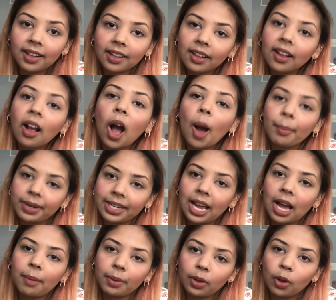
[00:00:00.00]
comment
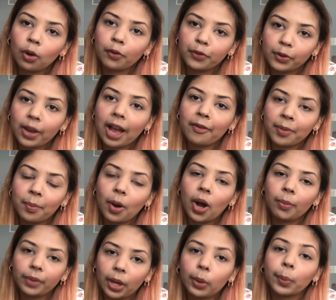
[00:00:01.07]
down below if you have a
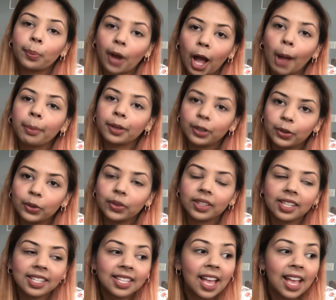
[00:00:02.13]
mom that would probably do this.